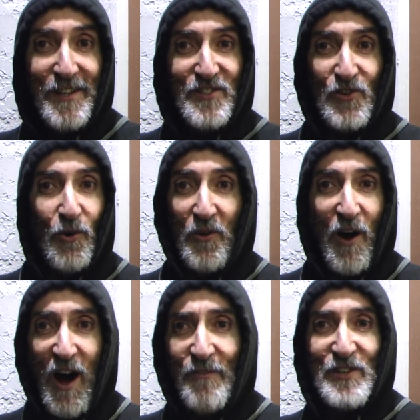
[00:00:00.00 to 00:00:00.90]
So
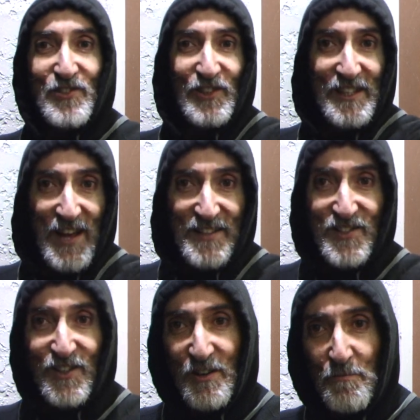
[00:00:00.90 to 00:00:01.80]
obviously
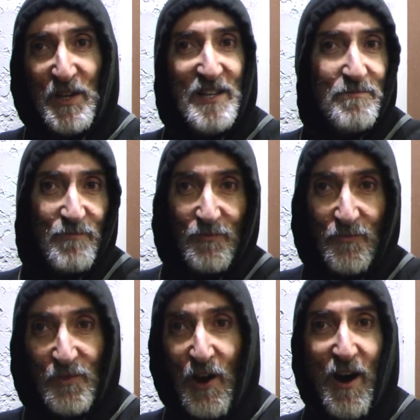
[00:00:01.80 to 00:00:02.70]
that's going to be
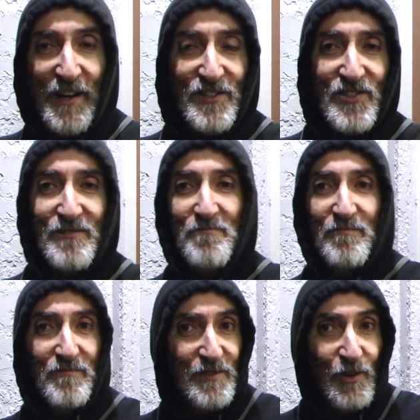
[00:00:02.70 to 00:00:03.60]
the hottest,
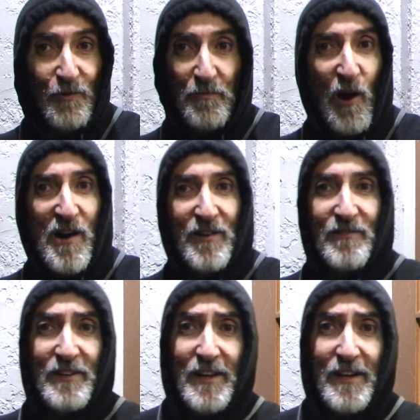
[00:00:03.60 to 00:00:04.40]
you know, part.